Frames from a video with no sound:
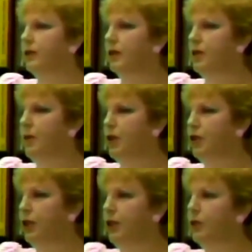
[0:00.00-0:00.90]

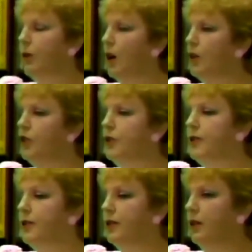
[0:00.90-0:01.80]
especially
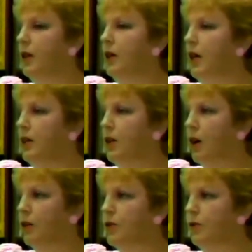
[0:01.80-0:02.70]
neurologists and
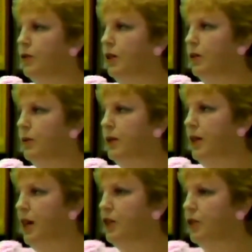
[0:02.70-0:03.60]
doctors who deal with
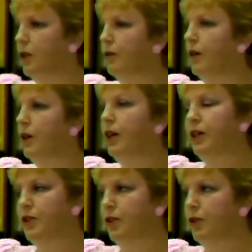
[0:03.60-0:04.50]
the aged, are very
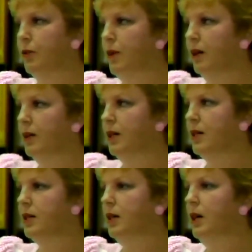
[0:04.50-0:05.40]
concerned about
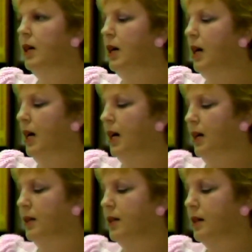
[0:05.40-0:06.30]
this
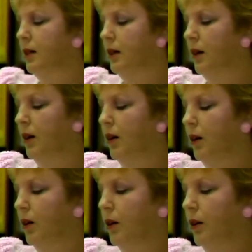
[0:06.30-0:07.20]
and
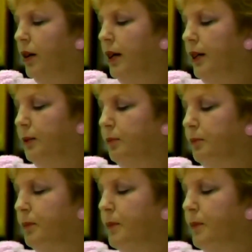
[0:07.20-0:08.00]
are um,